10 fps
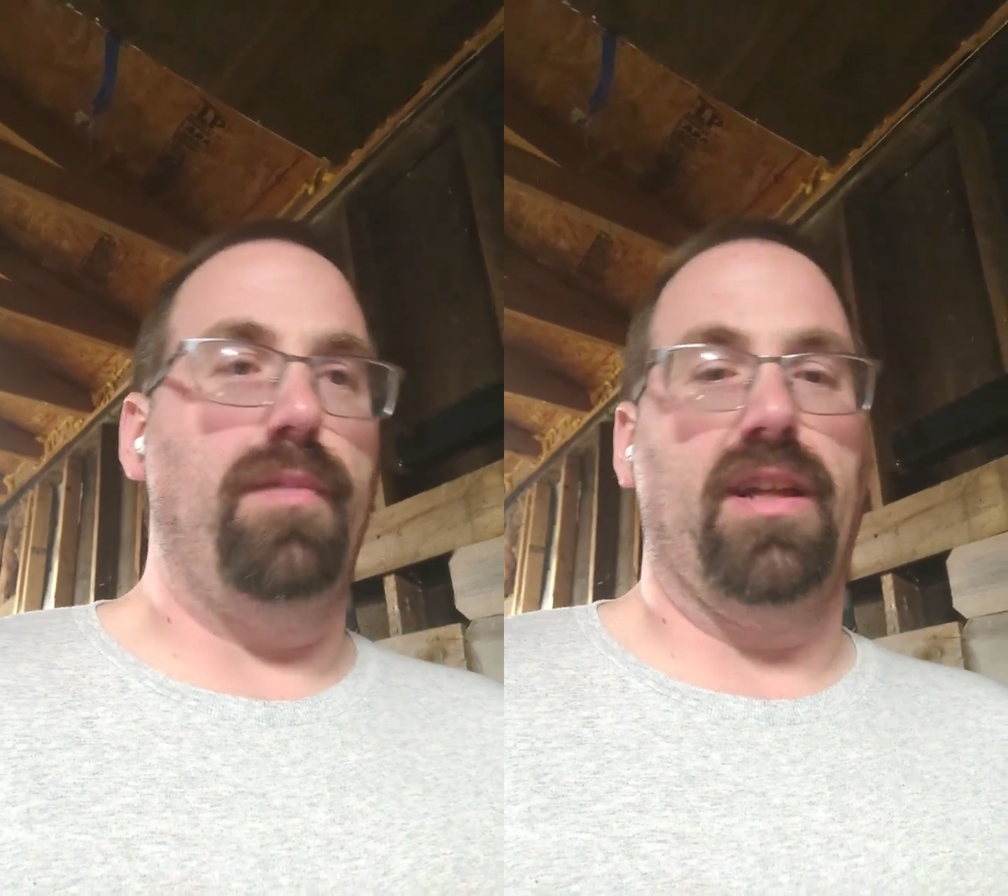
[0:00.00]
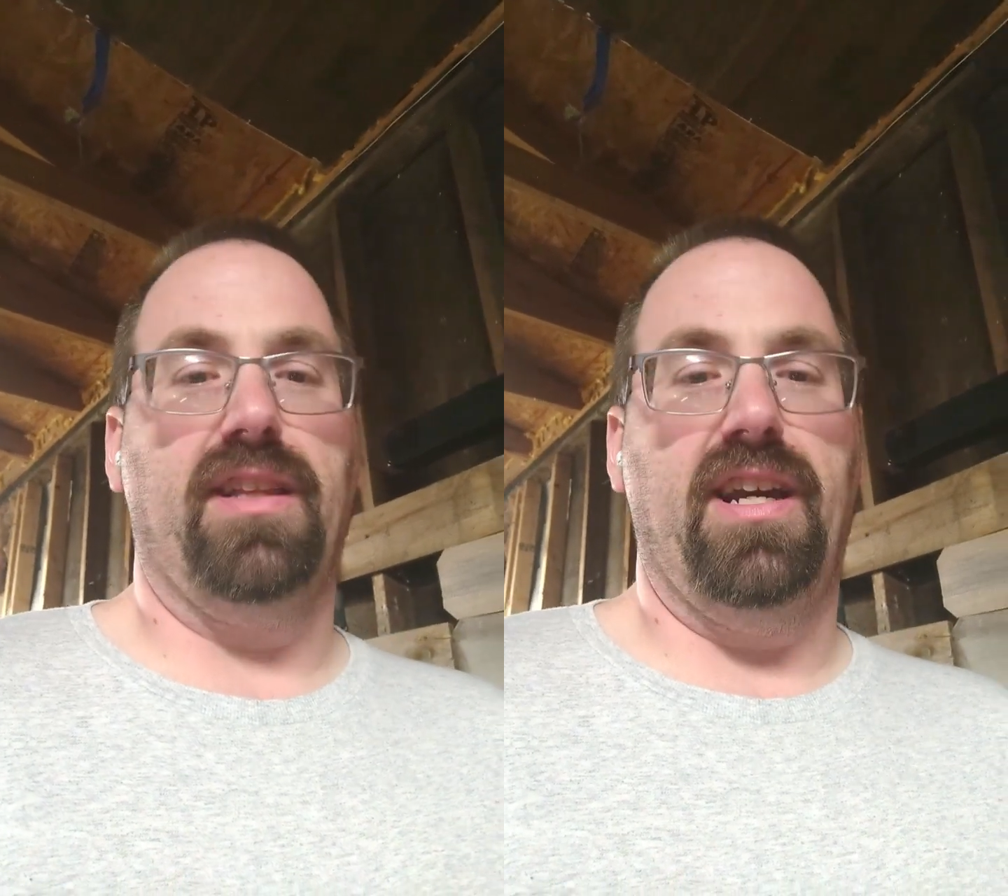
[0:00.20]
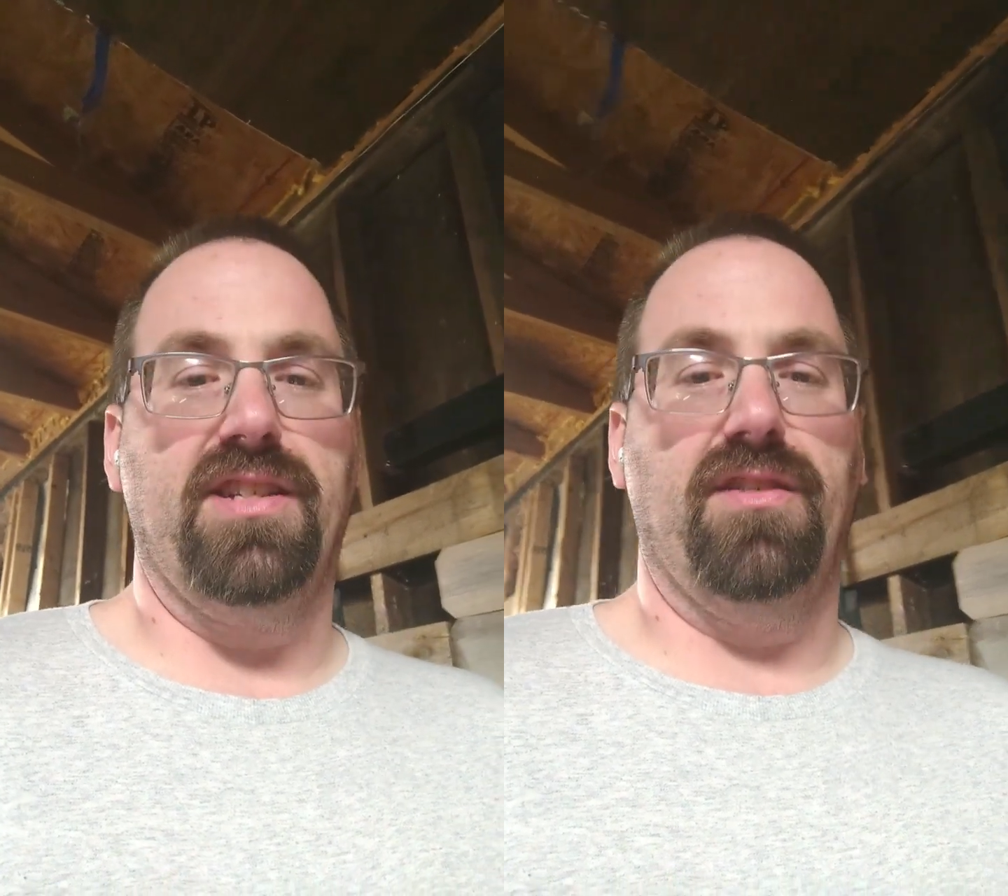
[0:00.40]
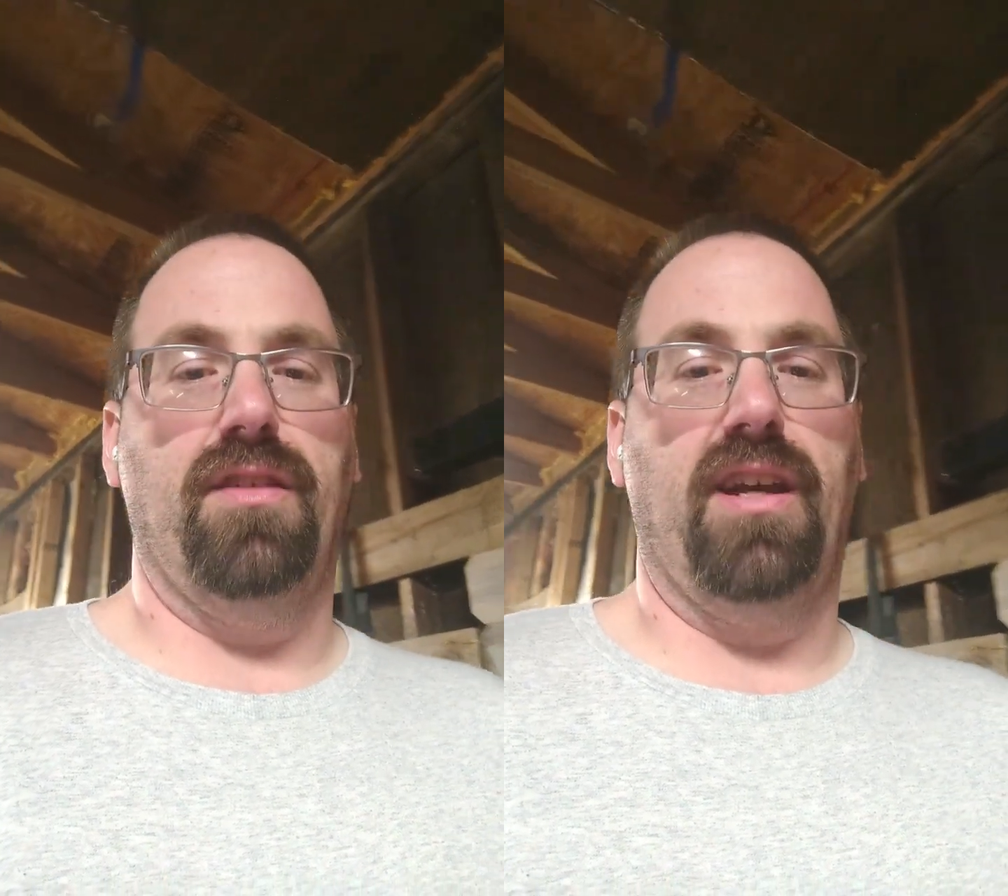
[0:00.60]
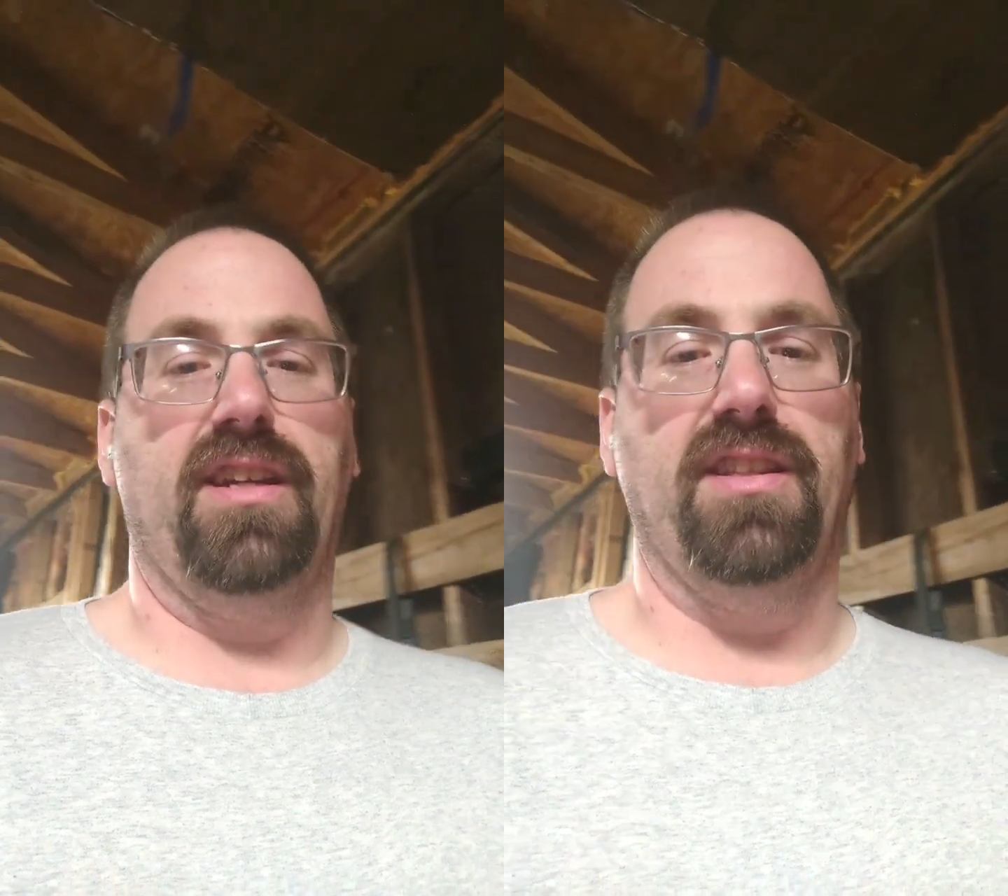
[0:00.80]
like that so
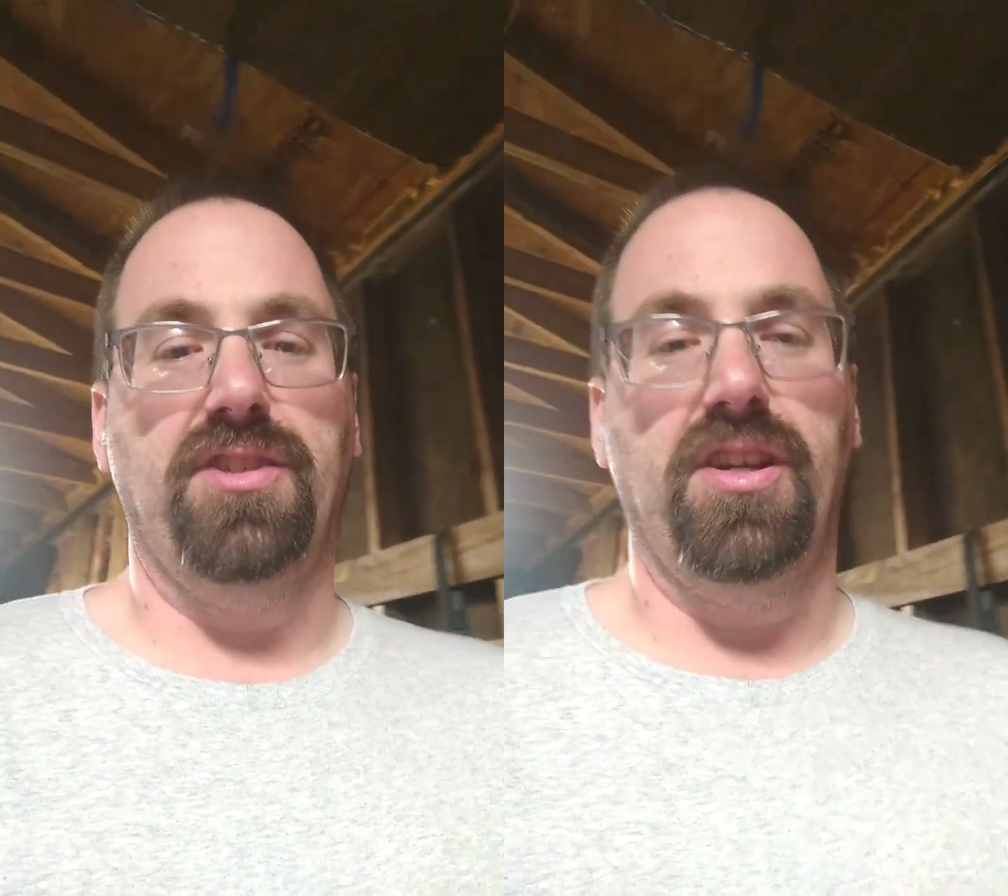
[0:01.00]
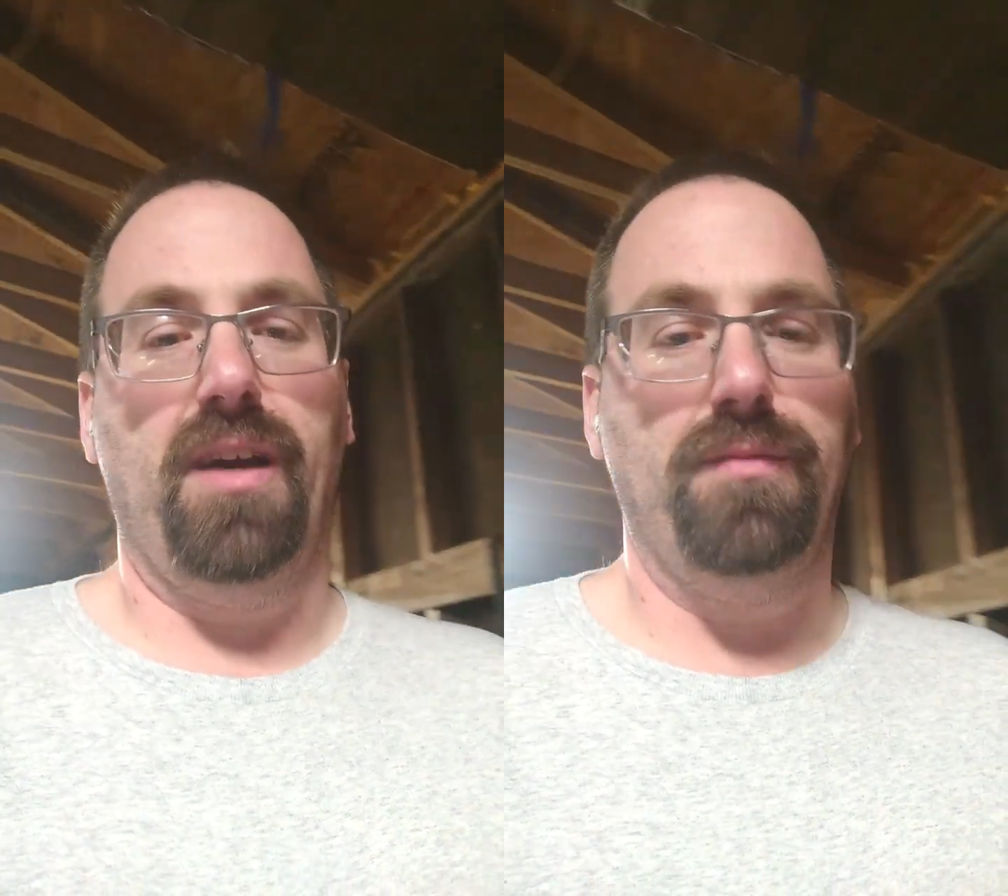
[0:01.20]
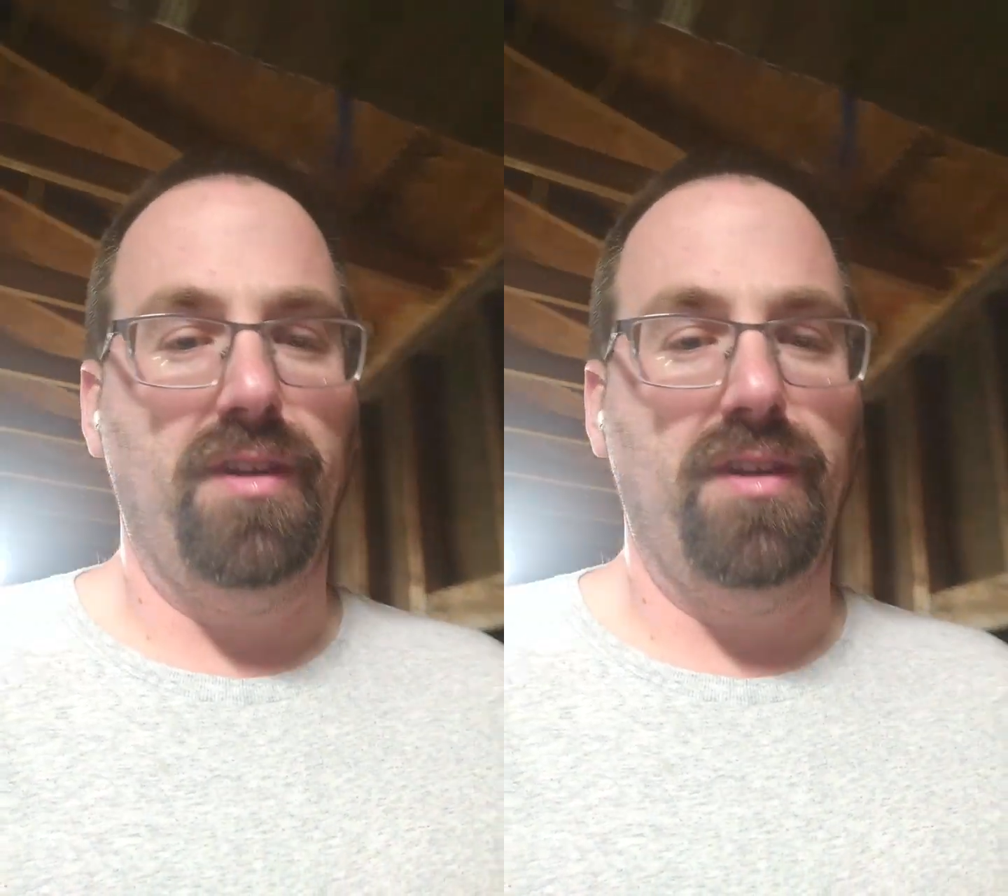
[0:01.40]
that I can get the job